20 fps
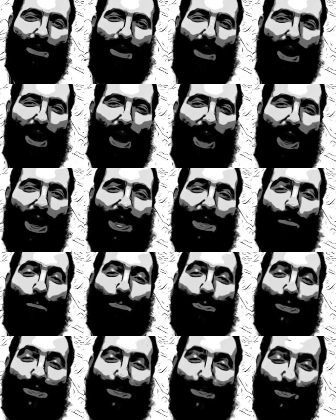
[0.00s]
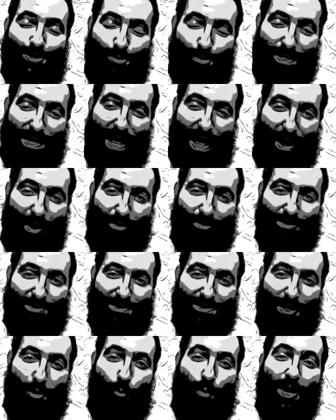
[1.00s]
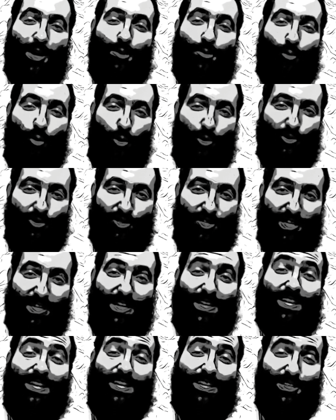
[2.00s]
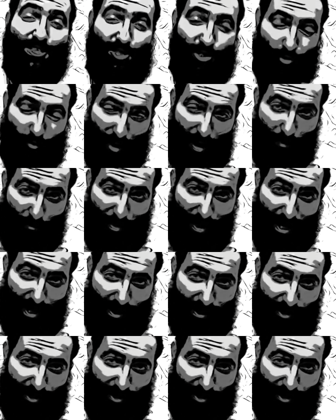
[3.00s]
I am pleased to announce that we are launching an Instagram page.